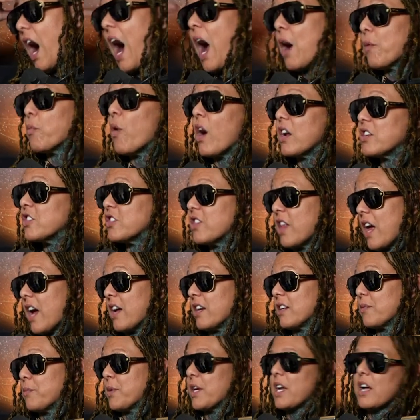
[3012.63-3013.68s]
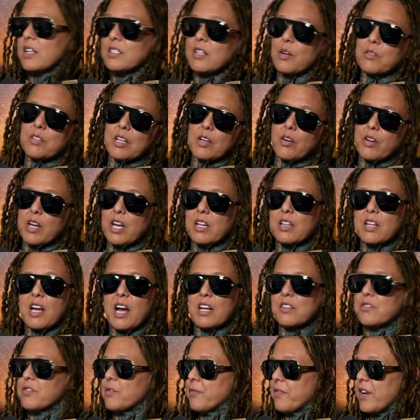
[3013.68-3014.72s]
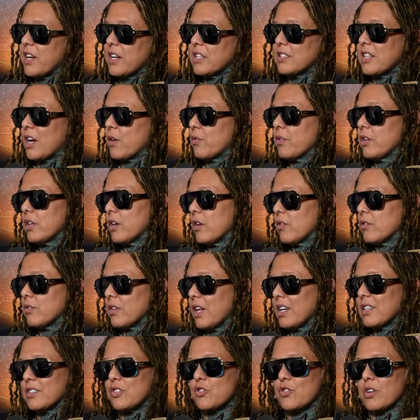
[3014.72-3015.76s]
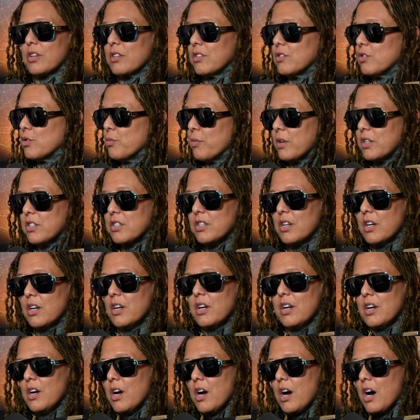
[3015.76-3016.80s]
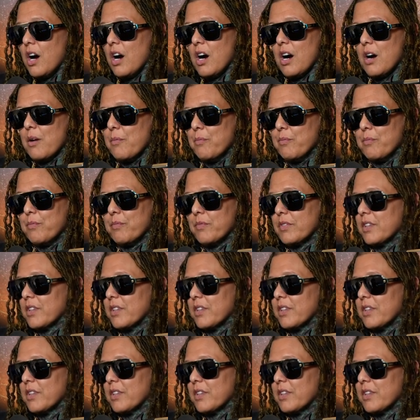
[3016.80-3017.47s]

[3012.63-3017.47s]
I watched that because I was like, okay, the guys from Vegas, I don't really don't like Strickland too much. Um,